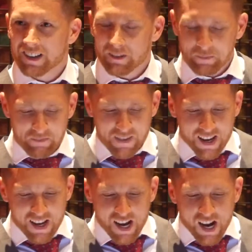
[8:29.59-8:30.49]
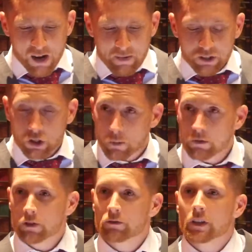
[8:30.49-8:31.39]
Yep. In
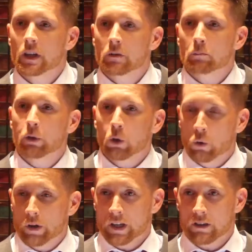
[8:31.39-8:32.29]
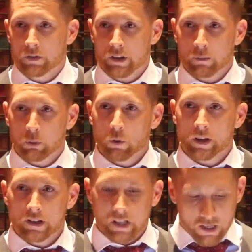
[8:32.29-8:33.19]
terms of employees, for the
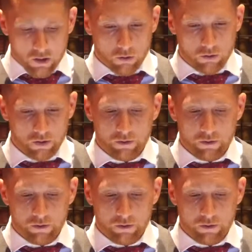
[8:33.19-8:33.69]
employee stakeholder,